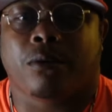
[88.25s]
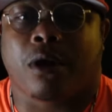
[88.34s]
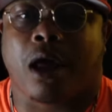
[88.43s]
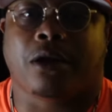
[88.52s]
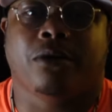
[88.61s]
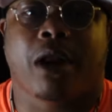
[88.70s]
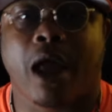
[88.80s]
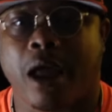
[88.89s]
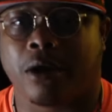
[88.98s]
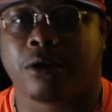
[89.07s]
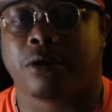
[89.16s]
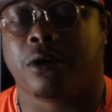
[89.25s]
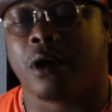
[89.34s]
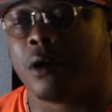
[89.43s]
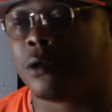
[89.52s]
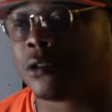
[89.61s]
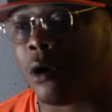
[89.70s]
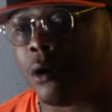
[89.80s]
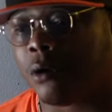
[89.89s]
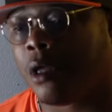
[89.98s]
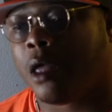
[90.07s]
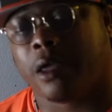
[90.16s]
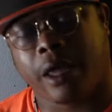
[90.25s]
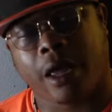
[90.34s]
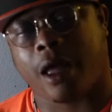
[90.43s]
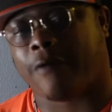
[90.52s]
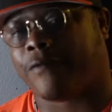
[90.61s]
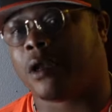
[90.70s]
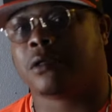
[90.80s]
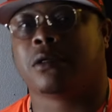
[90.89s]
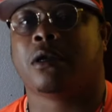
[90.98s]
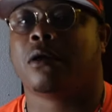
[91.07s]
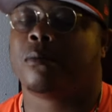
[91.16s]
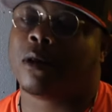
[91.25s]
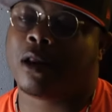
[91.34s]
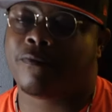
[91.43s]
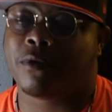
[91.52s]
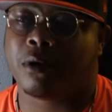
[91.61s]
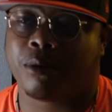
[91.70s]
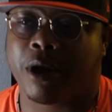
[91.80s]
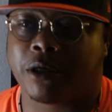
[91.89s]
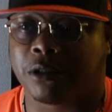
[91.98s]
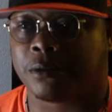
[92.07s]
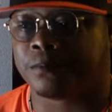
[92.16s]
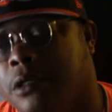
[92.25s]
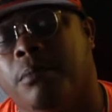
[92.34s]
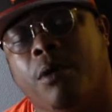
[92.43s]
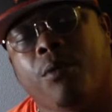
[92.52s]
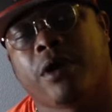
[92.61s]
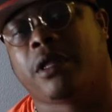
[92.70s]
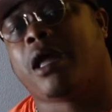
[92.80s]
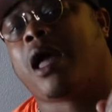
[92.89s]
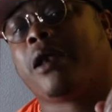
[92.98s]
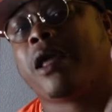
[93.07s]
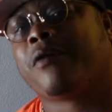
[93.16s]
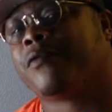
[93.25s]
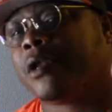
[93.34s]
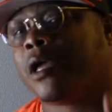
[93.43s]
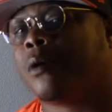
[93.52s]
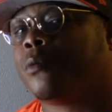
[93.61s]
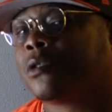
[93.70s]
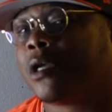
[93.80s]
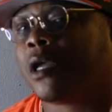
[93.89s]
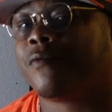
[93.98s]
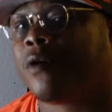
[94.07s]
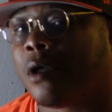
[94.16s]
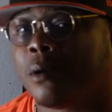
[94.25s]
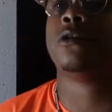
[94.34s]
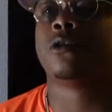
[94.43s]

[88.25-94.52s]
What do I do now, you know? So yeah, I fell into a little bit of a depression, but one thing I never did was give up.